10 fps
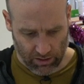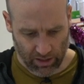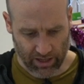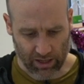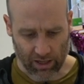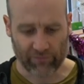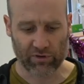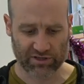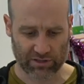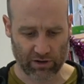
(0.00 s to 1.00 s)
Okay, I'm
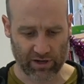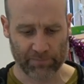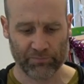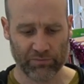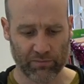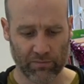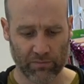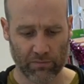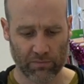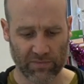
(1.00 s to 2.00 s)
very sorry.
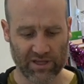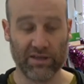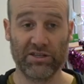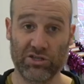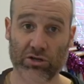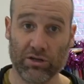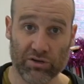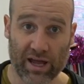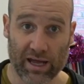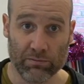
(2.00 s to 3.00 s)
This is not
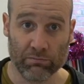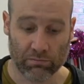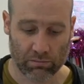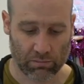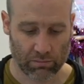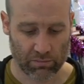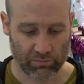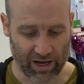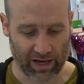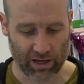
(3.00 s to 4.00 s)
your name,
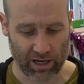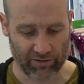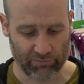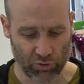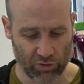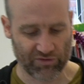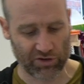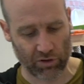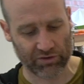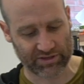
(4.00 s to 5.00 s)
but I've moved the
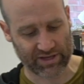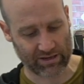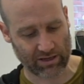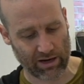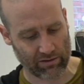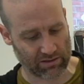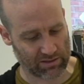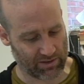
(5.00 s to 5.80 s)
non-standard character to be